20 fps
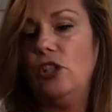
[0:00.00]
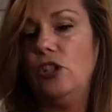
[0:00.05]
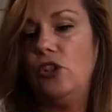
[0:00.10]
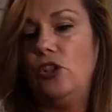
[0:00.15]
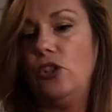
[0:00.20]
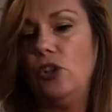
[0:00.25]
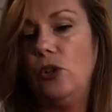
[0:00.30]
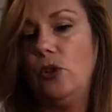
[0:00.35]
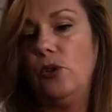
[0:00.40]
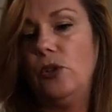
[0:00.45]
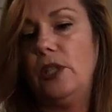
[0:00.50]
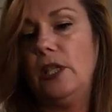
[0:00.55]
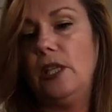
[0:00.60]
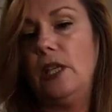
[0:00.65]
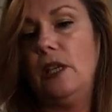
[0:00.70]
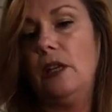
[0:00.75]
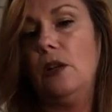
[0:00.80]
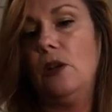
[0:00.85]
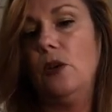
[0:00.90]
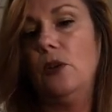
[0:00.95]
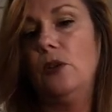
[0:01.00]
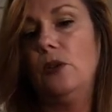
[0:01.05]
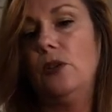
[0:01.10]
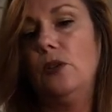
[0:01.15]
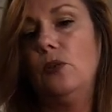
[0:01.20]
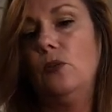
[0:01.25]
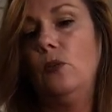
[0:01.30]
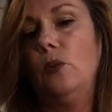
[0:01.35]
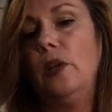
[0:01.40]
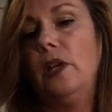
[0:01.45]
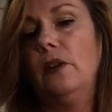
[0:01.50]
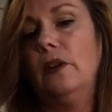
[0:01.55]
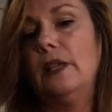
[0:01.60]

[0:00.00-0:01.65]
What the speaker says: shows the kiddos where